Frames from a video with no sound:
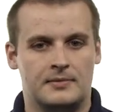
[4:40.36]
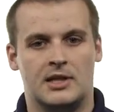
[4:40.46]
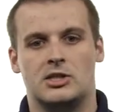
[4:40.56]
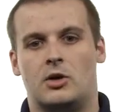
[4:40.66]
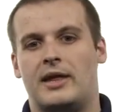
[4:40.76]

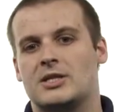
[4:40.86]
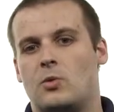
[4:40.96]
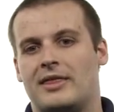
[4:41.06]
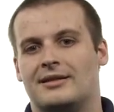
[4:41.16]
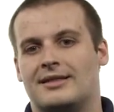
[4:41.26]
So that's
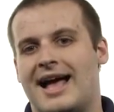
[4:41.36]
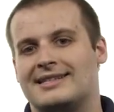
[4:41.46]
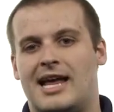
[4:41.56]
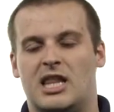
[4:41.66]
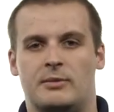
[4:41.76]
why the
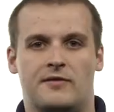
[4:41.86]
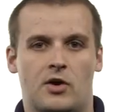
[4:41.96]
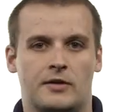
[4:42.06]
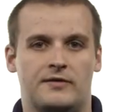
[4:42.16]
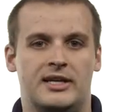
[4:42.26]
last element of
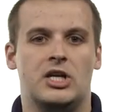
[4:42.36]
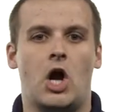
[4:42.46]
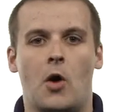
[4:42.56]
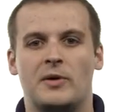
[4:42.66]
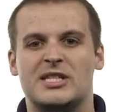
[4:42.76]
argv can
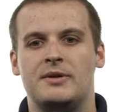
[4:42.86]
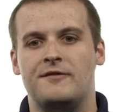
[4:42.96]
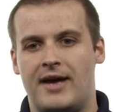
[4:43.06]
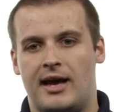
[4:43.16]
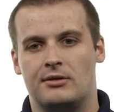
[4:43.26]
always be
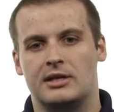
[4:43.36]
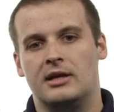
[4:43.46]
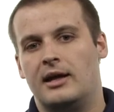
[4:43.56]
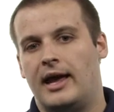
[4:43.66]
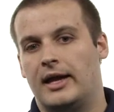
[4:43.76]
found
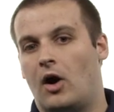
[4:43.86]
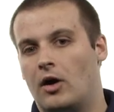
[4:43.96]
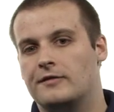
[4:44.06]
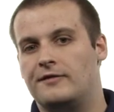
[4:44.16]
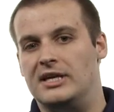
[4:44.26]
at
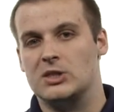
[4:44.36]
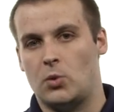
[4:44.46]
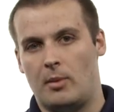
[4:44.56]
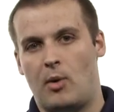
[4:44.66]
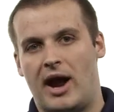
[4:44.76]
argv
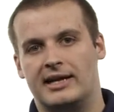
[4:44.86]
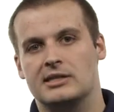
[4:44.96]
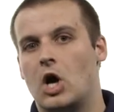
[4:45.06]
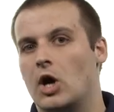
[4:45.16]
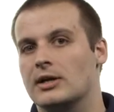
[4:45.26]
square
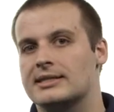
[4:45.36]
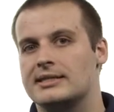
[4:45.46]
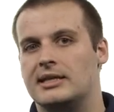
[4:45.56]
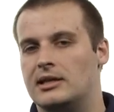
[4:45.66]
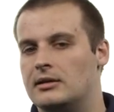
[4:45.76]
brackets
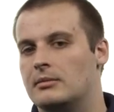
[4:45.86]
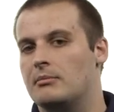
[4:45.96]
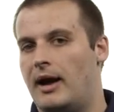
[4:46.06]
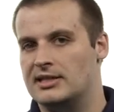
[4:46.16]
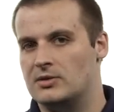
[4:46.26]
argc
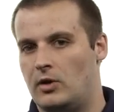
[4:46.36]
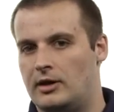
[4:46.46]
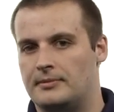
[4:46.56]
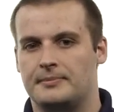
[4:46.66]
minus 1.